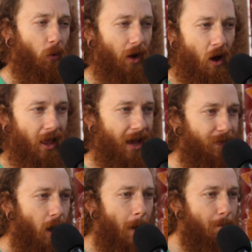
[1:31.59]
We all
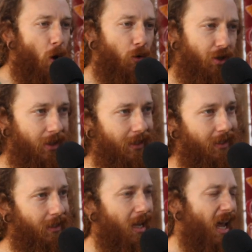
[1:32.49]
have
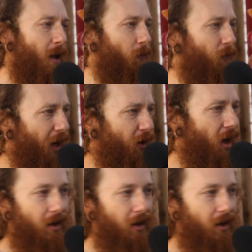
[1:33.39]
emotions and very